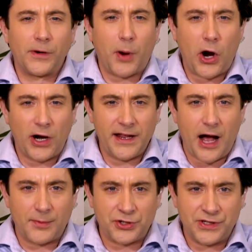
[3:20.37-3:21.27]
of
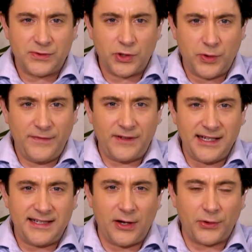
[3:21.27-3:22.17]
third-party options, which we've
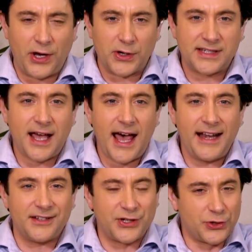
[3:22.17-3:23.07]
detailed on our
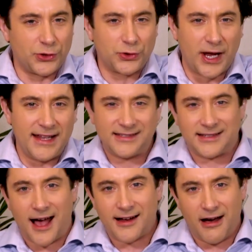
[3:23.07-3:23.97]
site at
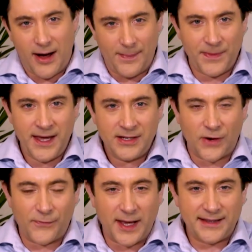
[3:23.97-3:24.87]
digitaltrends.com.
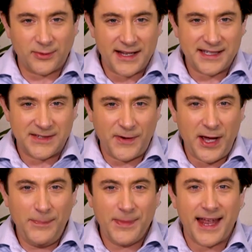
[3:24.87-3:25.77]
Don't forget to like this
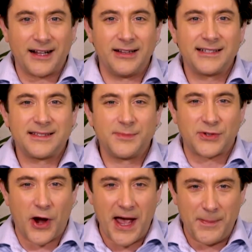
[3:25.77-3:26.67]
video and click
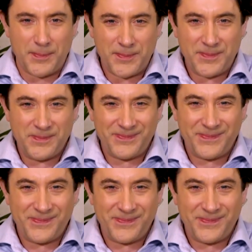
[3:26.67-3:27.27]
subscribe.